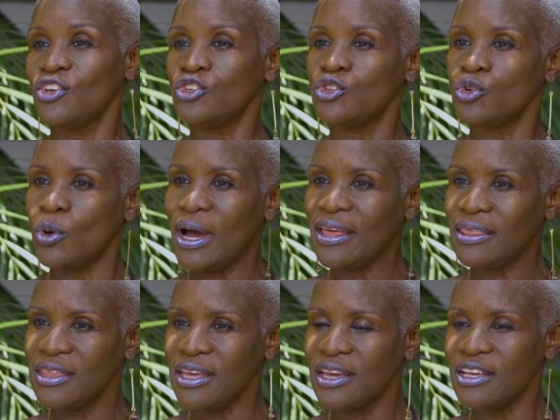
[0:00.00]
So I
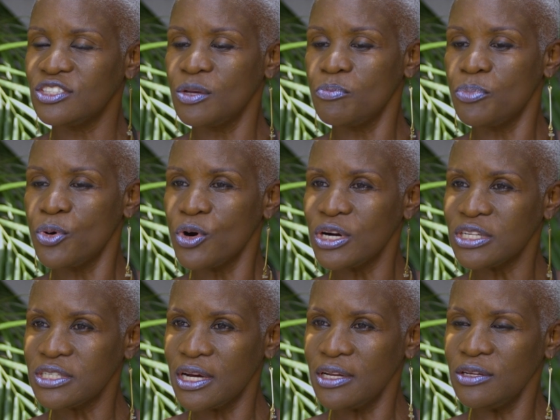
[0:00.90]
think it's
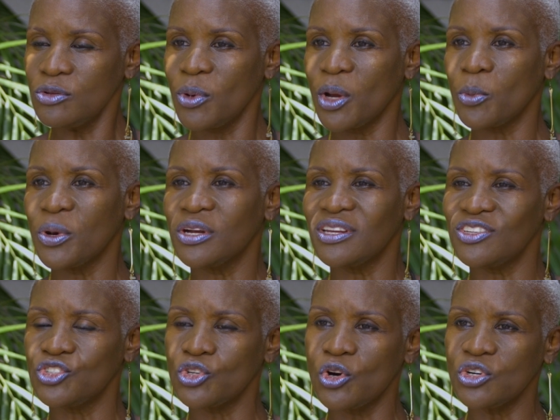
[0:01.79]
important when we're
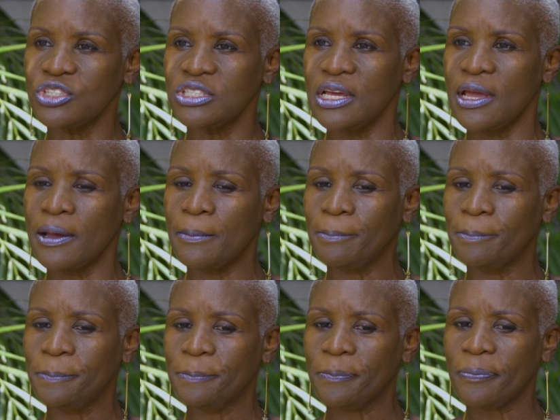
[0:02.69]
discussing
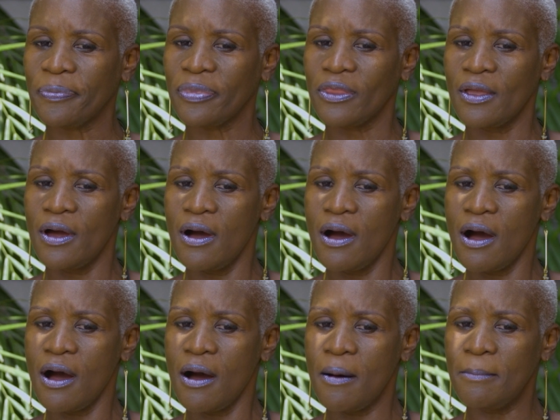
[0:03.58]

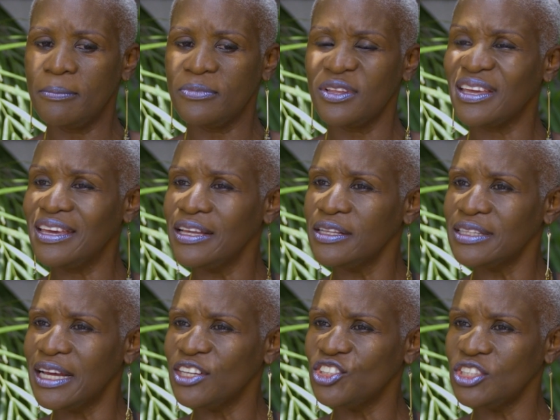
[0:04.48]
um, the
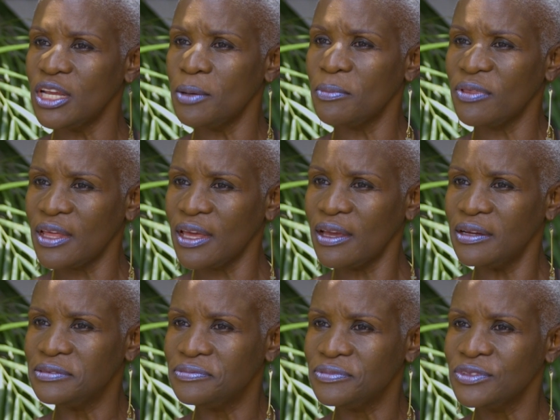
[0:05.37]
guilt and shame
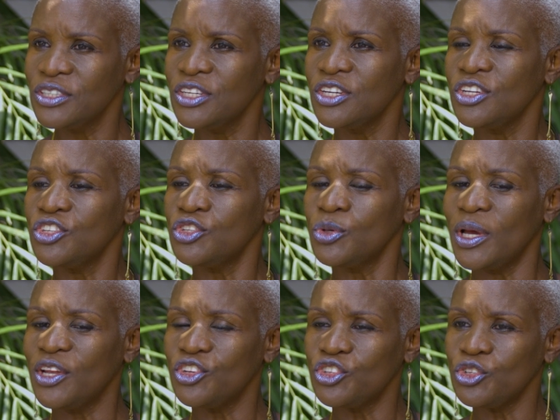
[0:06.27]
thing to
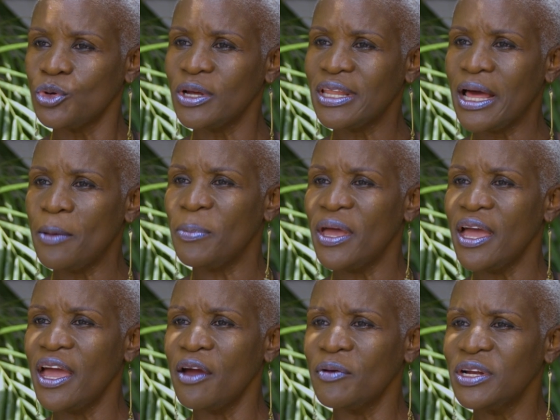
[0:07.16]
ensure that
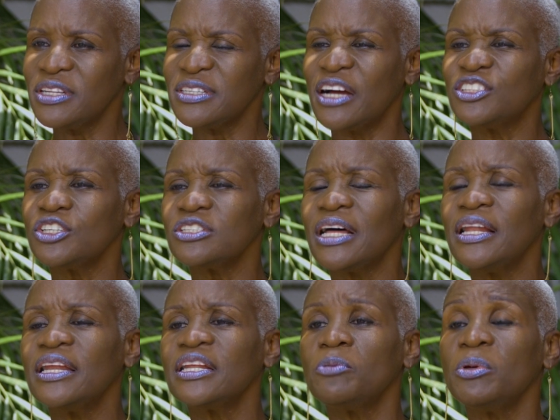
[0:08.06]
parents are just a
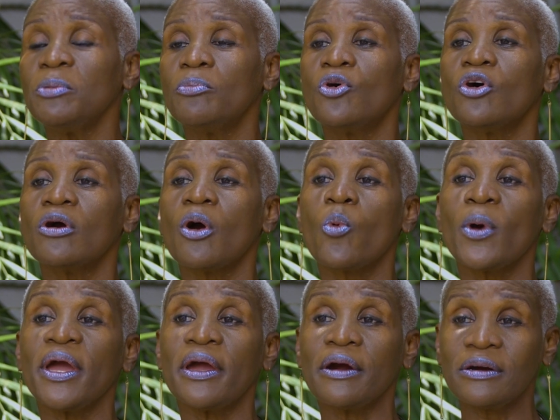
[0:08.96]
little bit more
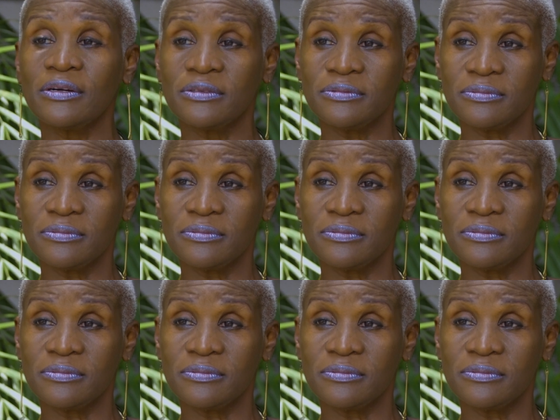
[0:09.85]
aware